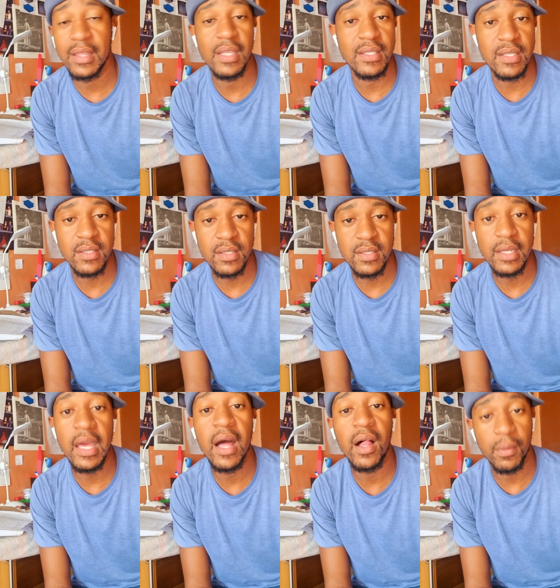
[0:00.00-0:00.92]
diseases,
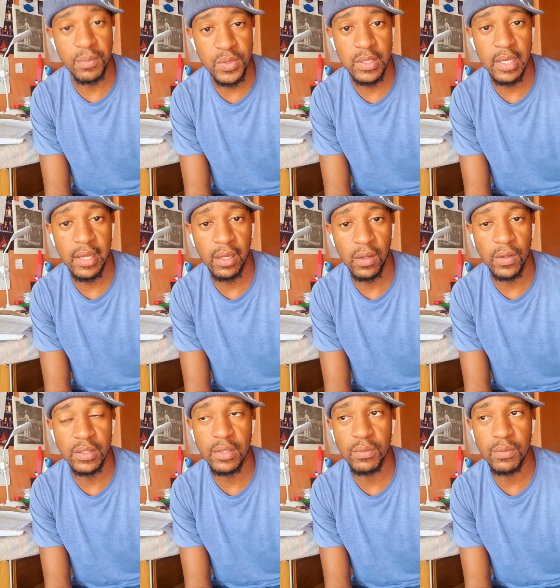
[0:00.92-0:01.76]
it helps a lot.